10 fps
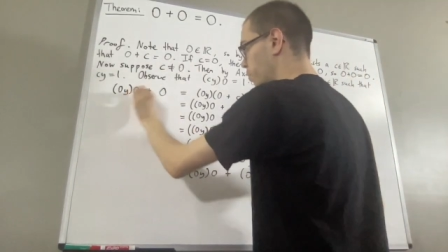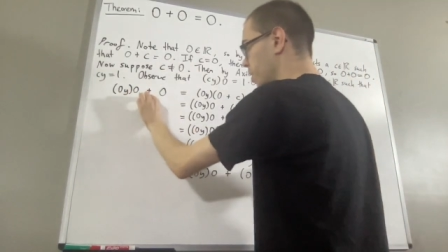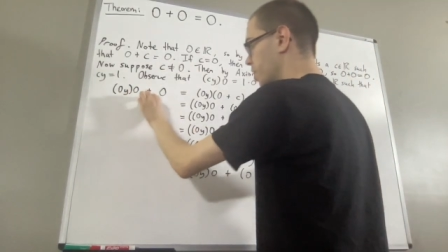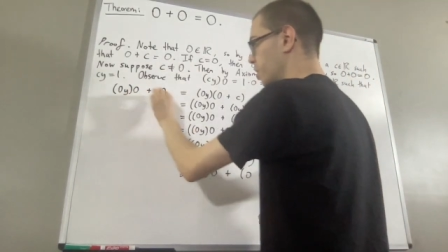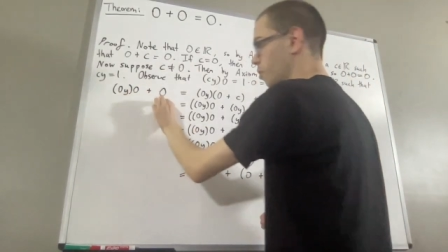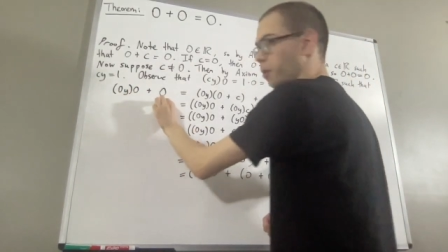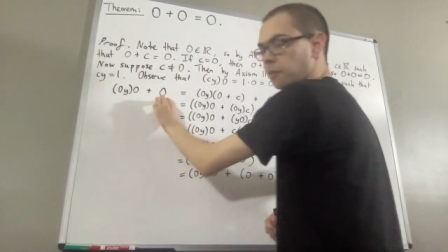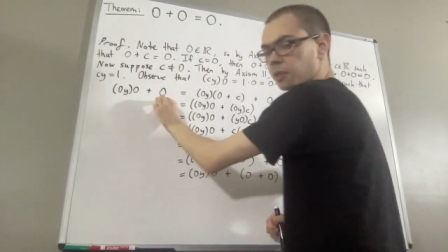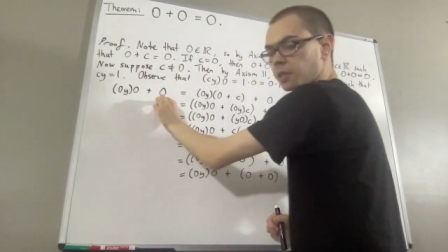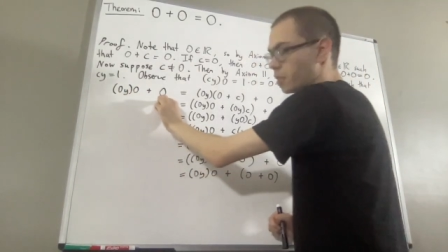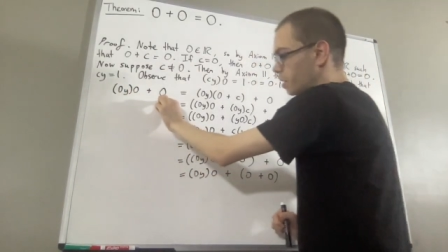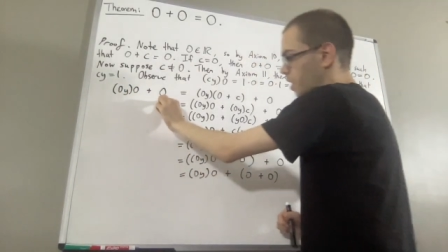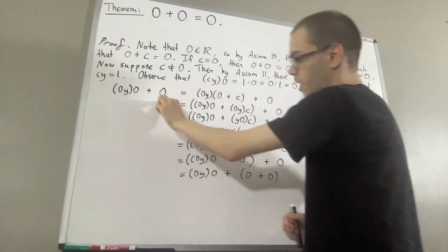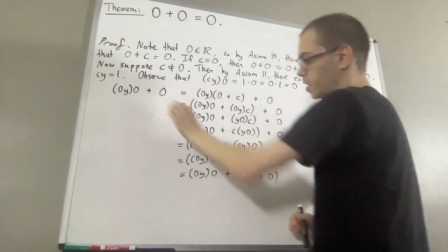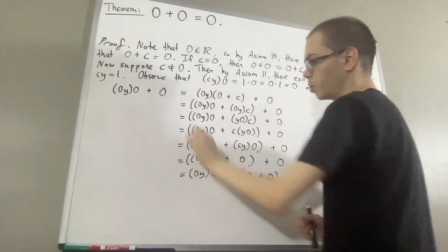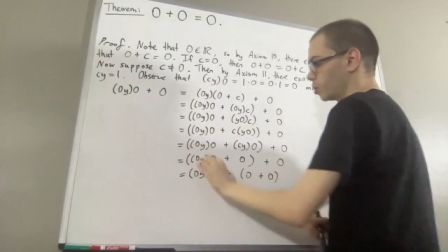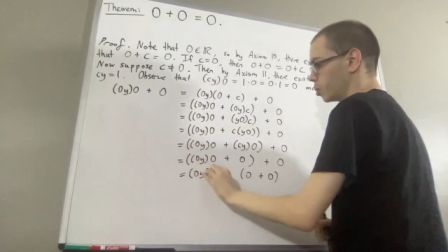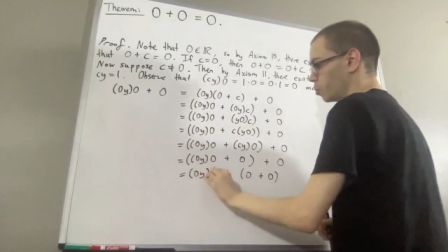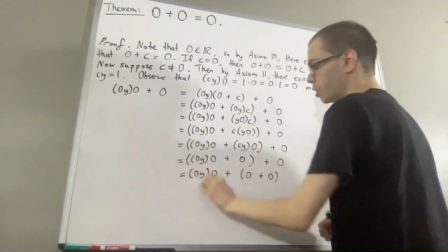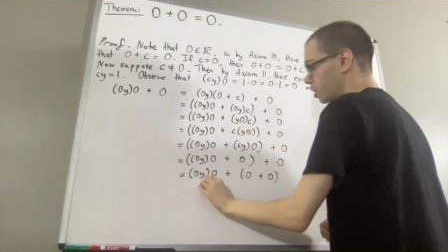plus 0 is equal
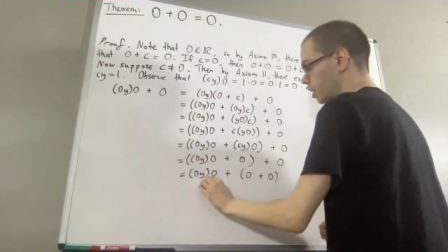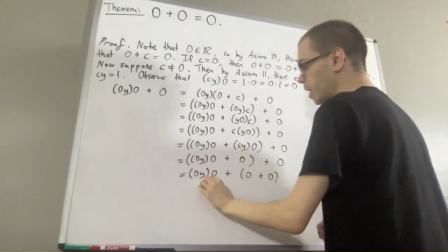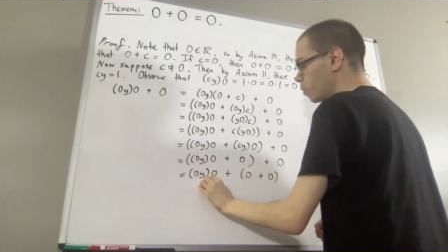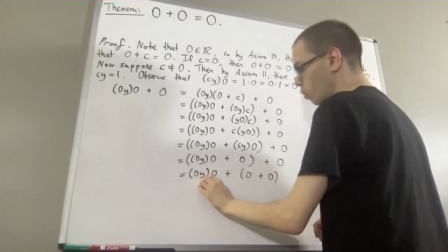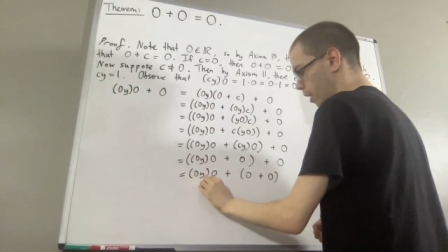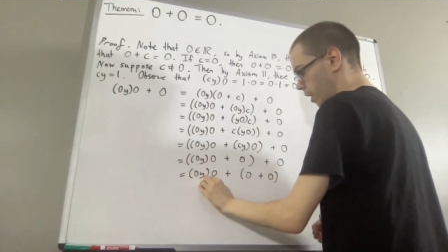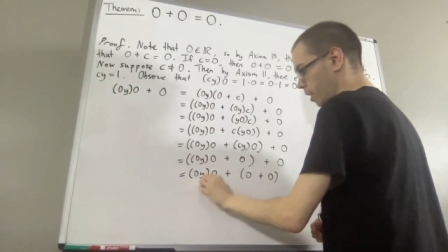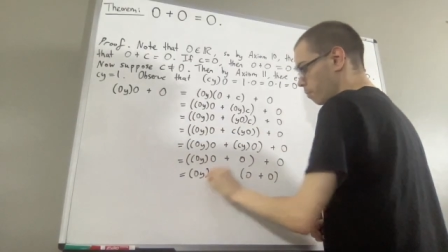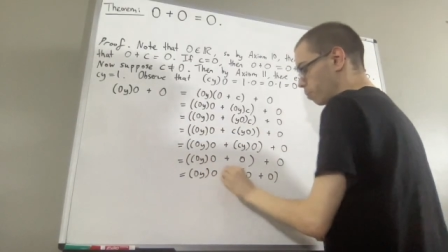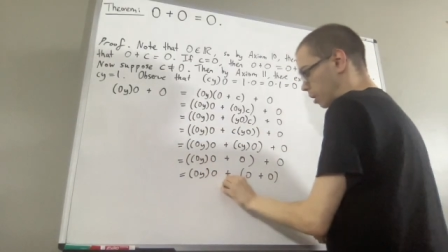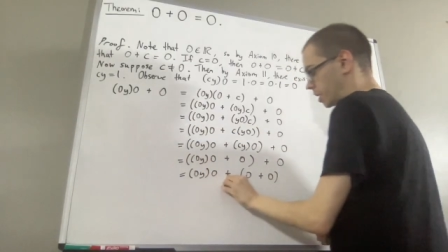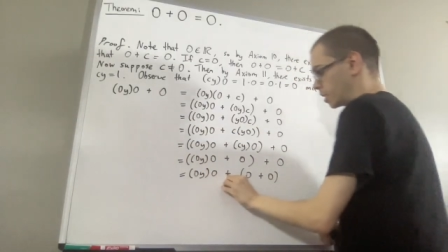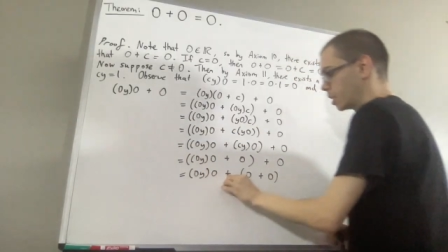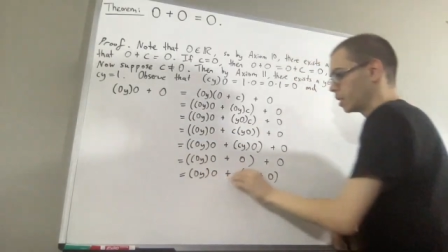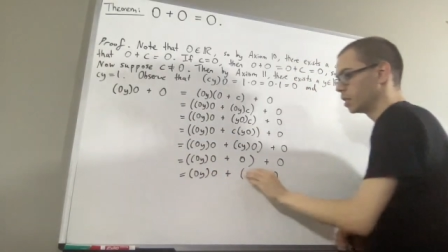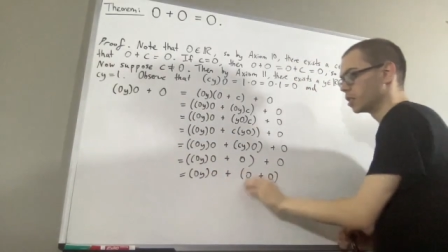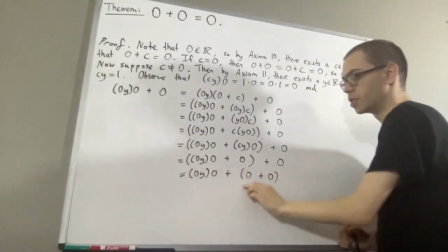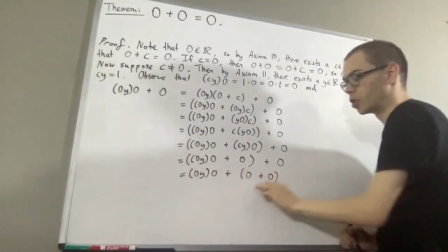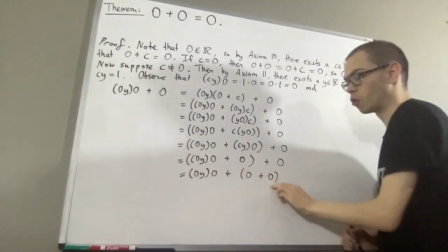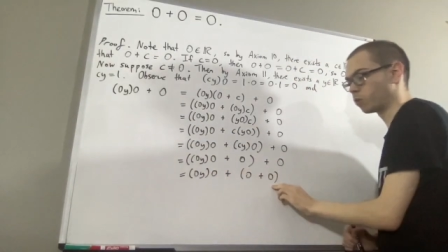to this same quantity plus
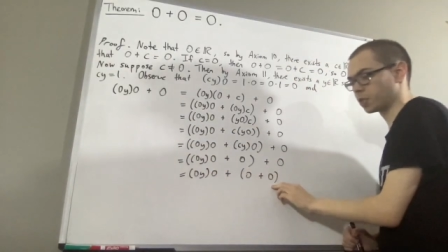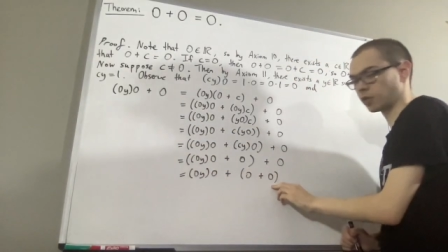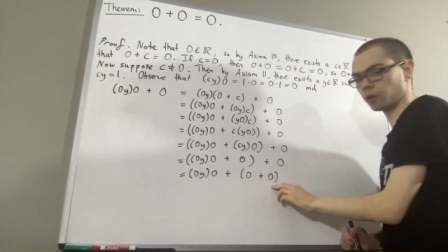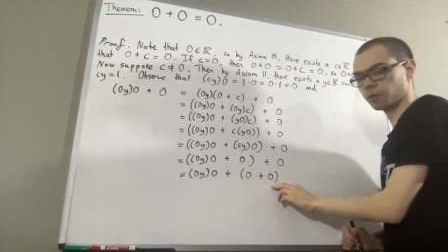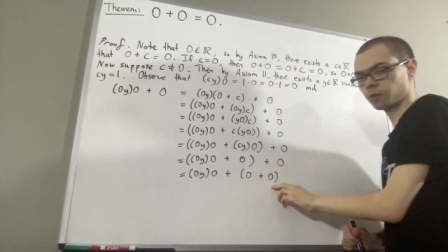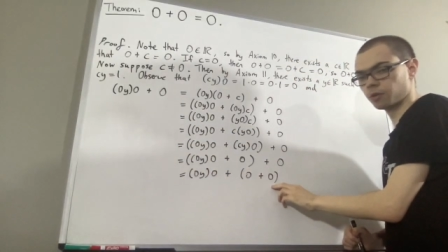0 plus 0.